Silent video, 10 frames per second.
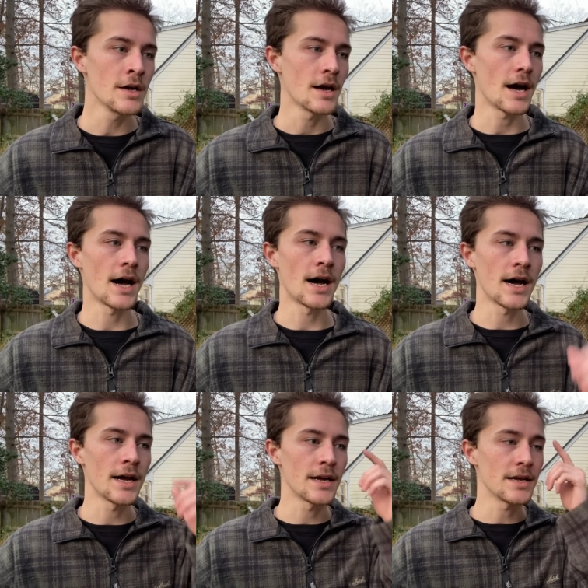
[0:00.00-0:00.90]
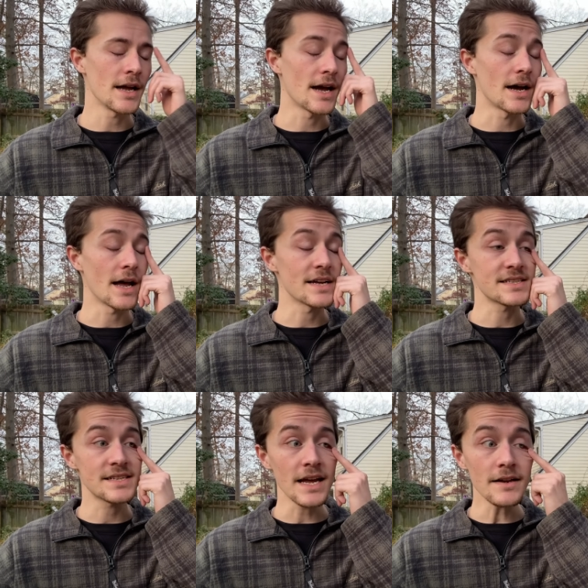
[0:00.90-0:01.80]
I, as
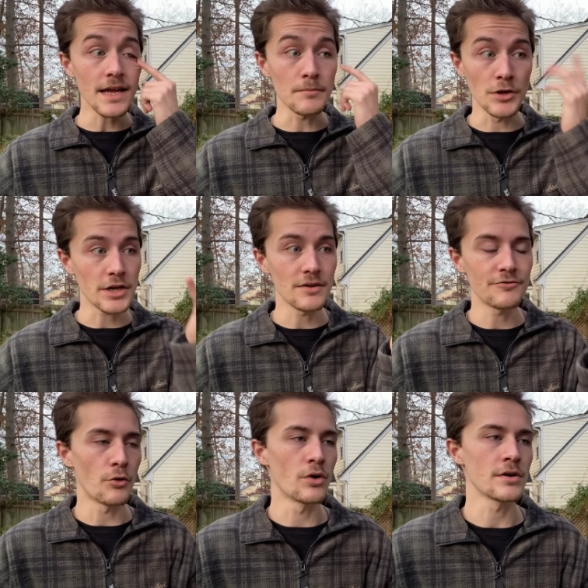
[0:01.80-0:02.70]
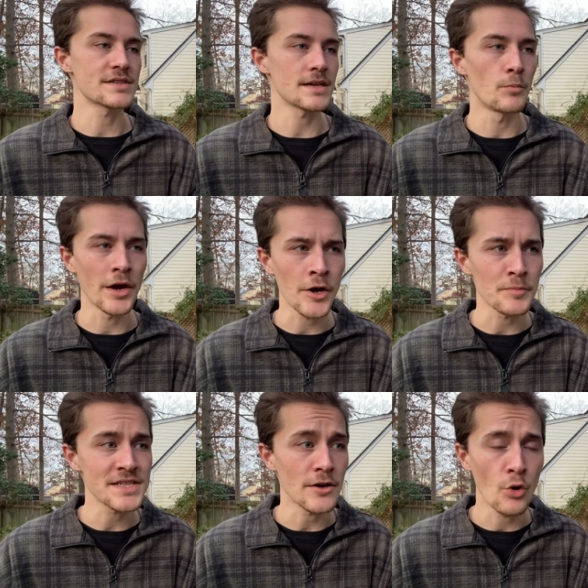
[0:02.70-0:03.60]
said, am looking for some
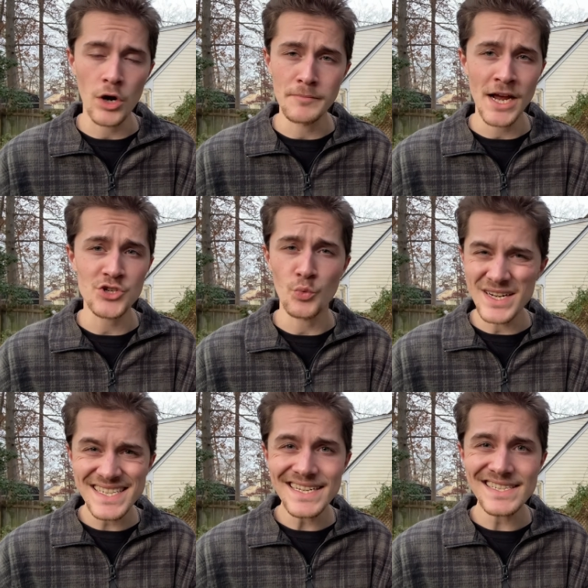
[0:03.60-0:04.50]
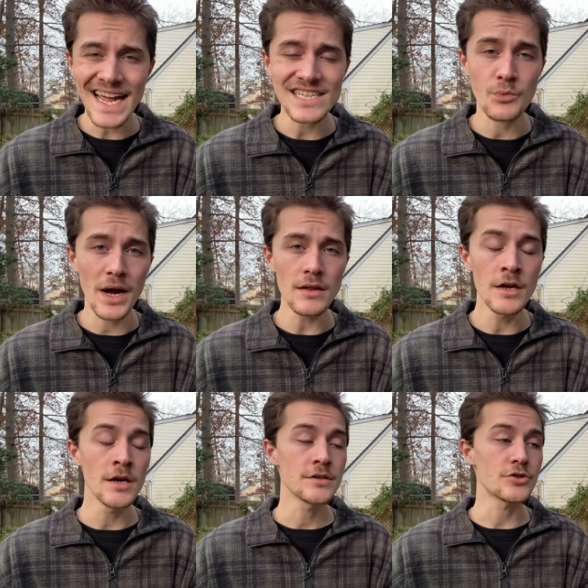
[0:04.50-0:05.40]
100% corn mash whiskeys as well
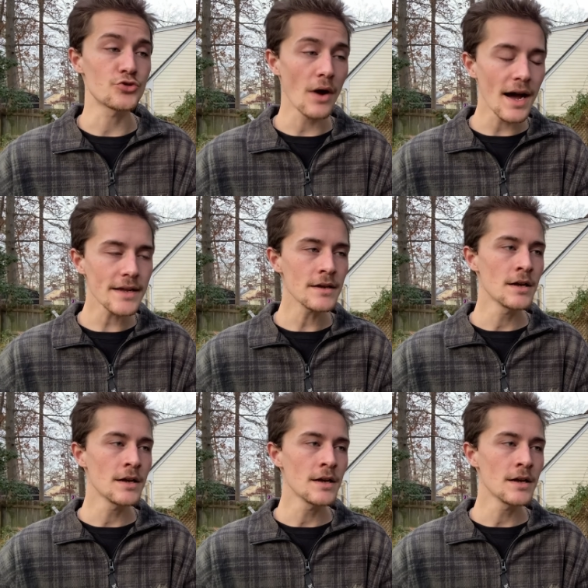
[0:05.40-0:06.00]
to try.